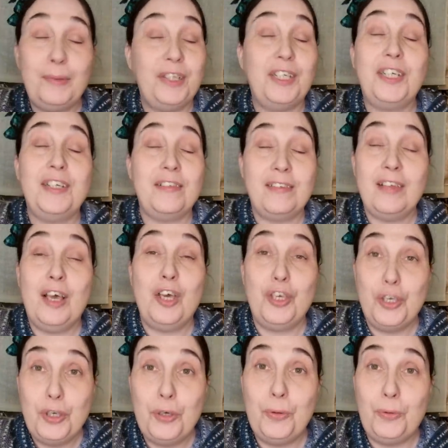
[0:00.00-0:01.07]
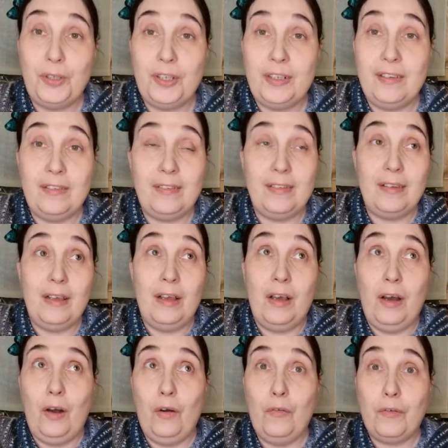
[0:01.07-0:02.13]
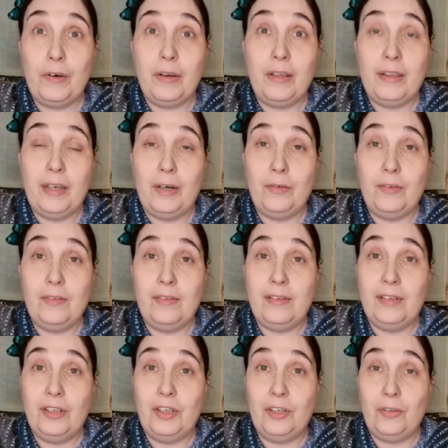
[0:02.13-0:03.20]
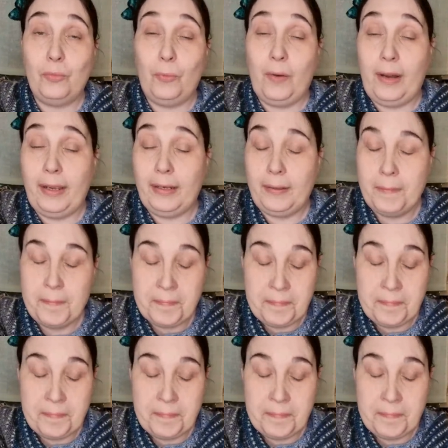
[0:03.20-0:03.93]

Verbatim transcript: which is huge, is over a thousand stitches wide,